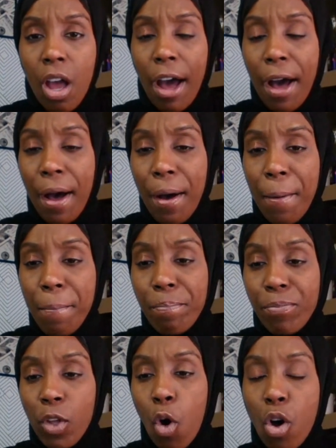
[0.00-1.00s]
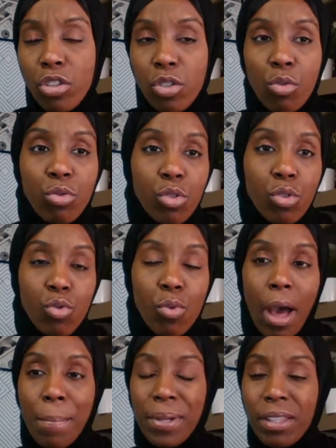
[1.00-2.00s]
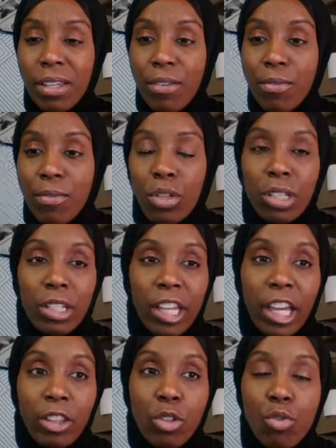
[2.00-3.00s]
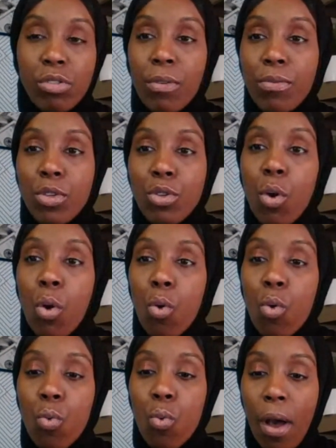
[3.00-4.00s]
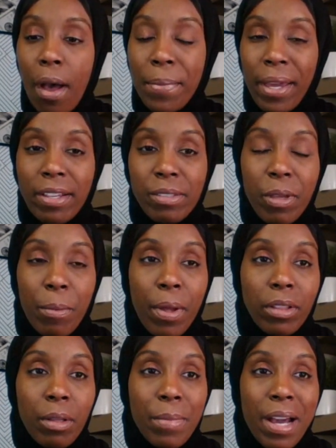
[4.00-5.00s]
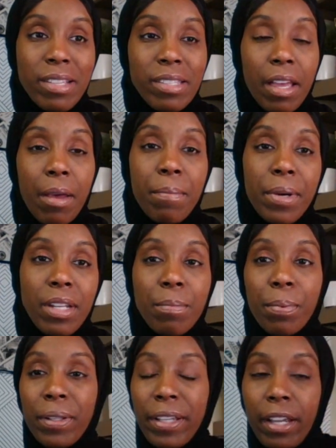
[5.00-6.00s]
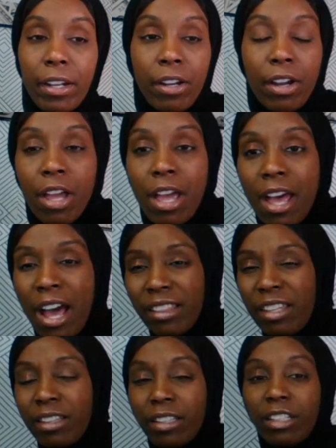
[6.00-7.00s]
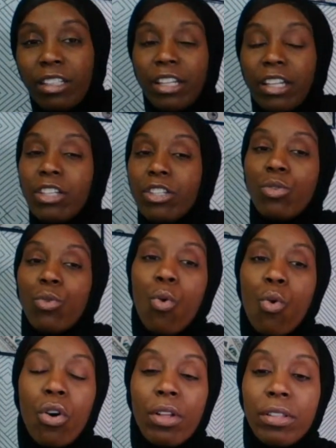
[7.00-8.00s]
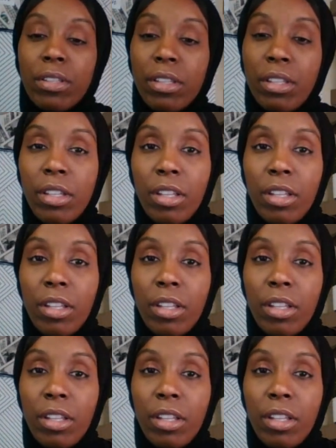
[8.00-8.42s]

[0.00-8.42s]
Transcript: Also, too, I believe on the link, those of you who asked me about the Mindset and Money Planner, I think the link is on